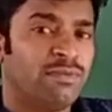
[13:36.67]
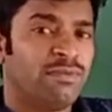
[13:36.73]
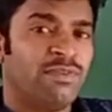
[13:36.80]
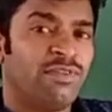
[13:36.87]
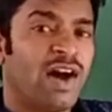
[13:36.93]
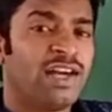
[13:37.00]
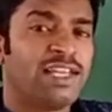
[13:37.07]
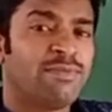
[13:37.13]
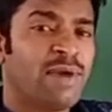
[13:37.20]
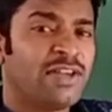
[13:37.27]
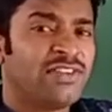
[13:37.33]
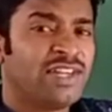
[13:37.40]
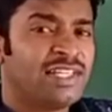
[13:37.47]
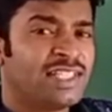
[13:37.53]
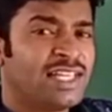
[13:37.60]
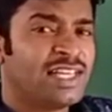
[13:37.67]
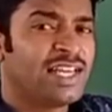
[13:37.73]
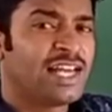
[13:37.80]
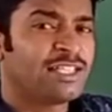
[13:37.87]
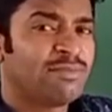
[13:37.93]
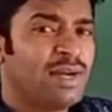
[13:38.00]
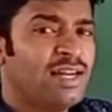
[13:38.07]
what imagination he
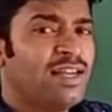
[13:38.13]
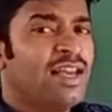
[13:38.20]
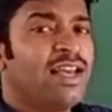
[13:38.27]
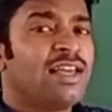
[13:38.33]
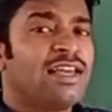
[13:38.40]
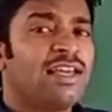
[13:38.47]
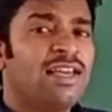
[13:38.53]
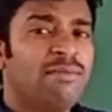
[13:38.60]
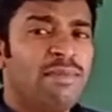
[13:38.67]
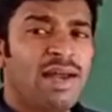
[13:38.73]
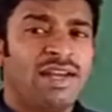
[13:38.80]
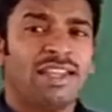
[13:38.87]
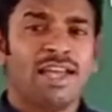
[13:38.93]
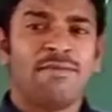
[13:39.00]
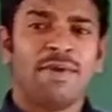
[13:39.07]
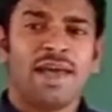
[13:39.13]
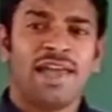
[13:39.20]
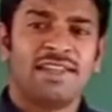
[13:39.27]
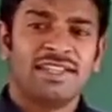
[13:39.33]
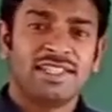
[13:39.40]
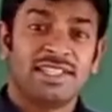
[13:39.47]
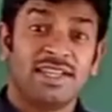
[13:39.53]
has made? He made the
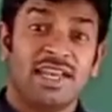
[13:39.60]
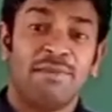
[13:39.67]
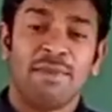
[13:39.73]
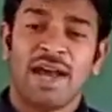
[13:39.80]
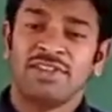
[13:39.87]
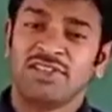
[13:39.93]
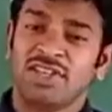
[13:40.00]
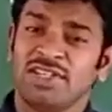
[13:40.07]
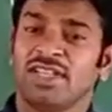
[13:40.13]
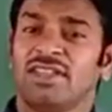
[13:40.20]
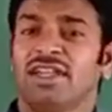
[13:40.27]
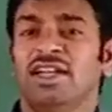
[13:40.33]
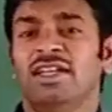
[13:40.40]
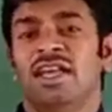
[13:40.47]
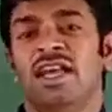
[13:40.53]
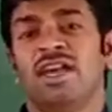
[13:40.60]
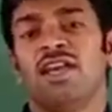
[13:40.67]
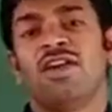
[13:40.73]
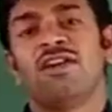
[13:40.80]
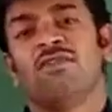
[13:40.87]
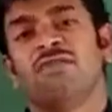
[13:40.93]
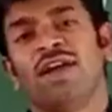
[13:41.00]
imagination that
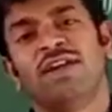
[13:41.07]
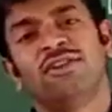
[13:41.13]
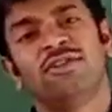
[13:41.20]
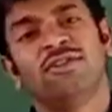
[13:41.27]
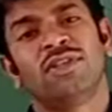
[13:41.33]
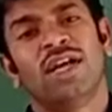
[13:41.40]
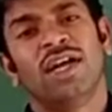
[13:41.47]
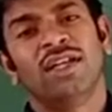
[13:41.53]
he made